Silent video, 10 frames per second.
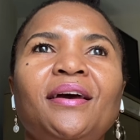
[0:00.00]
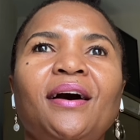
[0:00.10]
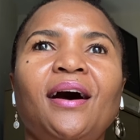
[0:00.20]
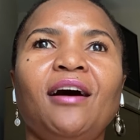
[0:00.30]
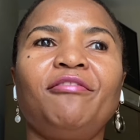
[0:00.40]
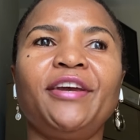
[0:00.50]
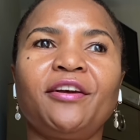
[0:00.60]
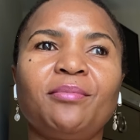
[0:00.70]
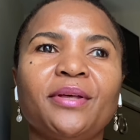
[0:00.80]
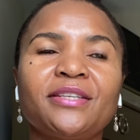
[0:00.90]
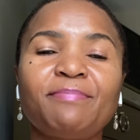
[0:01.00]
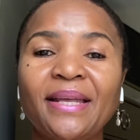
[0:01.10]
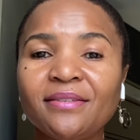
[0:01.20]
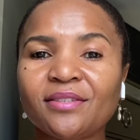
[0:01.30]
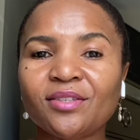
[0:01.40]
variable
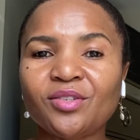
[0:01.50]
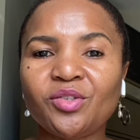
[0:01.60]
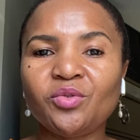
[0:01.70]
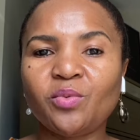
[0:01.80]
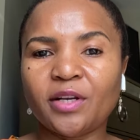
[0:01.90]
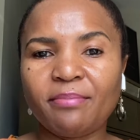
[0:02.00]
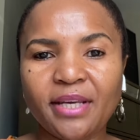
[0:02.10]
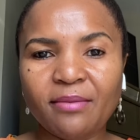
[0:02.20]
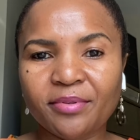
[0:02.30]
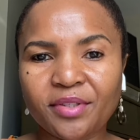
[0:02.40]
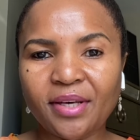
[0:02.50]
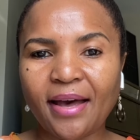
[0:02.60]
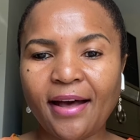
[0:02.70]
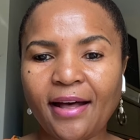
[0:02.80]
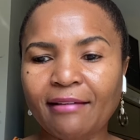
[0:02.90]
expenses, you want to be able to
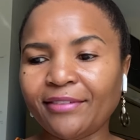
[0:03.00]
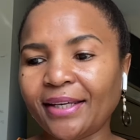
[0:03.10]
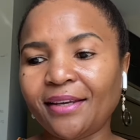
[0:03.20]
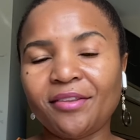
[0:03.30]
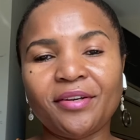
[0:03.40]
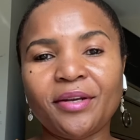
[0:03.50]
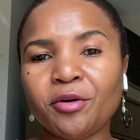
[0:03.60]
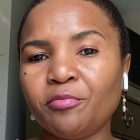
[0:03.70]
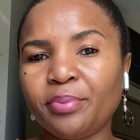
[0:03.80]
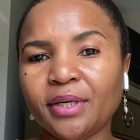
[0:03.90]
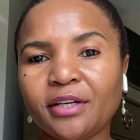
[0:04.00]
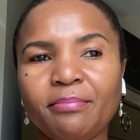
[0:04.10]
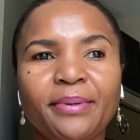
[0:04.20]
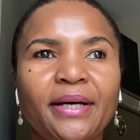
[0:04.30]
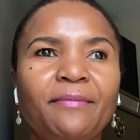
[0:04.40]
have like either a notebook,
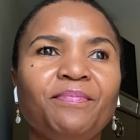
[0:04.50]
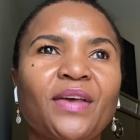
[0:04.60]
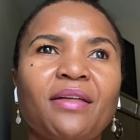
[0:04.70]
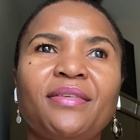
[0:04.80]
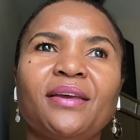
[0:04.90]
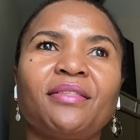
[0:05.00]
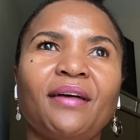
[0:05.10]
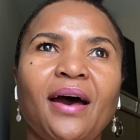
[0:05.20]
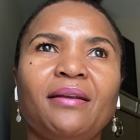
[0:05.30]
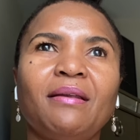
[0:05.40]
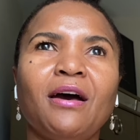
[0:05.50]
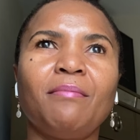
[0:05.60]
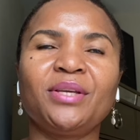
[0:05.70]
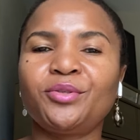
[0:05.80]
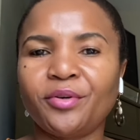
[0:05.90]
but I think that a
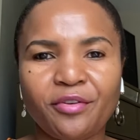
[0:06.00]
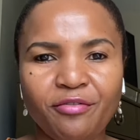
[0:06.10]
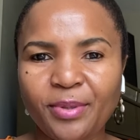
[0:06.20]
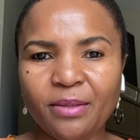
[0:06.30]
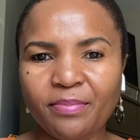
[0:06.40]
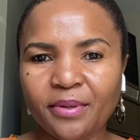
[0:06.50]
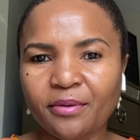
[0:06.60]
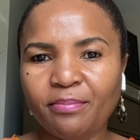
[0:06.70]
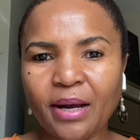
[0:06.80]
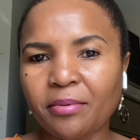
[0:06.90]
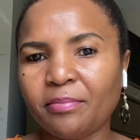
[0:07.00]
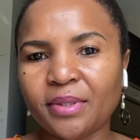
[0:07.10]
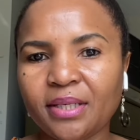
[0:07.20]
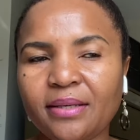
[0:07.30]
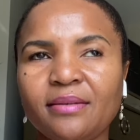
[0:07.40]
majority of people
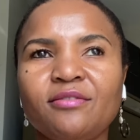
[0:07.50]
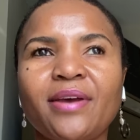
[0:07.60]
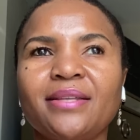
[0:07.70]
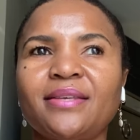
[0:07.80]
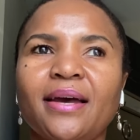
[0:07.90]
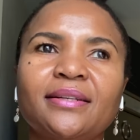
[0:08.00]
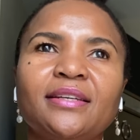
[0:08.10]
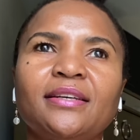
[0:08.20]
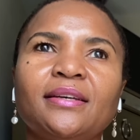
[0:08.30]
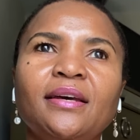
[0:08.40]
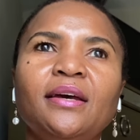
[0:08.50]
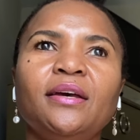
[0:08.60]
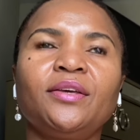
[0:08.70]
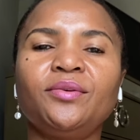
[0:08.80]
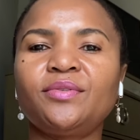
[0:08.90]
probably transacting
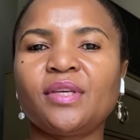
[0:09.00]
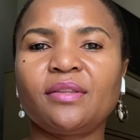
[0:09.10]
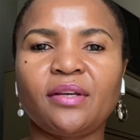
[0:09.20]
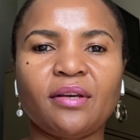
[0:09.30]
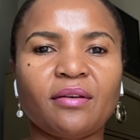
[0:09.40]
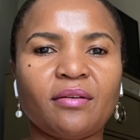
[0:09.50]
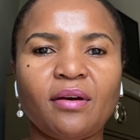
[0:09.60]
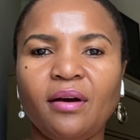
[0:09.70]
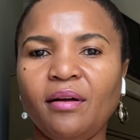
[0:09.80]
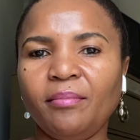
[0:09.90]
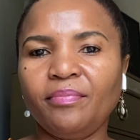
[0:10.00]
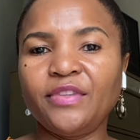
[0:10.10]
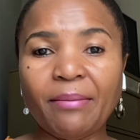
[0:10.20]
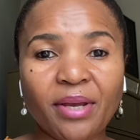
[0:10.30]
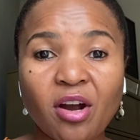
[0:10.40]
using their
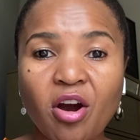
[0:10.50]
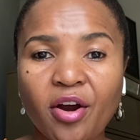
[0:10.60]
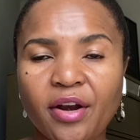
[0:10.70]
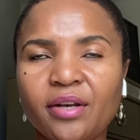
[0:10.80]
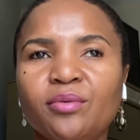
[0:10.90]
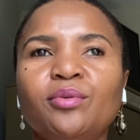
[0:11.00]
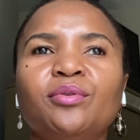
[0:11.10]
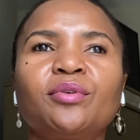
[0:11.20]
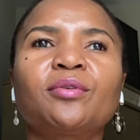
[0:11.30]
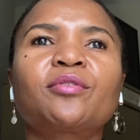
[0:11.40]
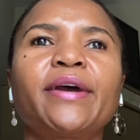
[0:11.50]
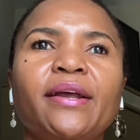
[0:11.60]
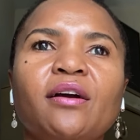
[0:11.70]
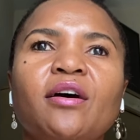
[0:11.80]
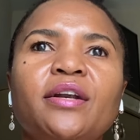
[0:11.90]
debit card or
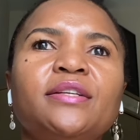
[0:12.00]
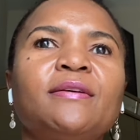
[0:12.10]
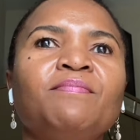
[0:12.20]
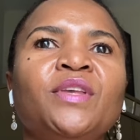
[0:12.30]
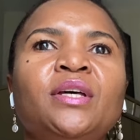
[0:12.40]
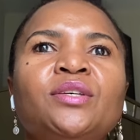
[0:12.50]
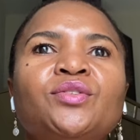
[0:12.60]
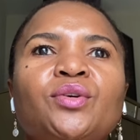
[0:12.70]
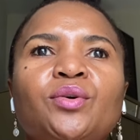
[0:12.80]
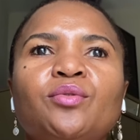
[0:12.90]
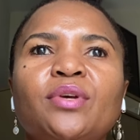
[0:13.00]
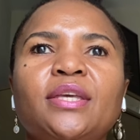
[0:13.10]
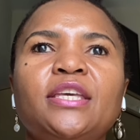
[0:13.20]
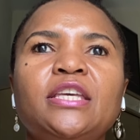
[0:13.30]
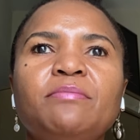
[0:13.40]
credit cards. So
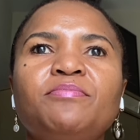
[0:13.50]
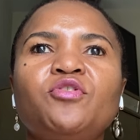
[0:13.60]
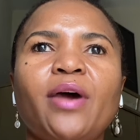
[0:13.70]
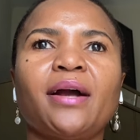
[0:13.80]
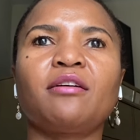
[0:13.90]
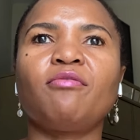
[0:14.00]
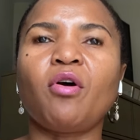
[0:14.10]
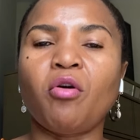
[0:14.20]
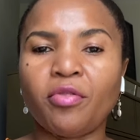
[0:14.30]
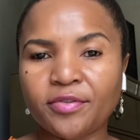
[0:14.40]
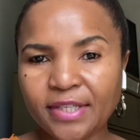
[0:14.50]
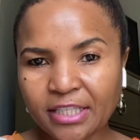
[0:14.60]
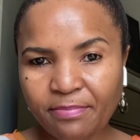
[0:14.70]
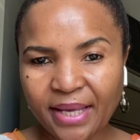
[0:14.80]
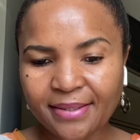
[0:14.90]
keep track of all those
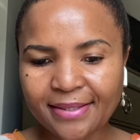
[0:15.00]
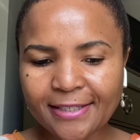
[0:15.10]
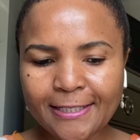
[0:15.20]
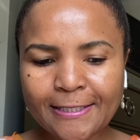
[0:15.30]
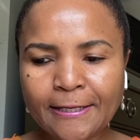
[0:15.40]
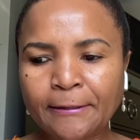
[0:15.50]
expenses.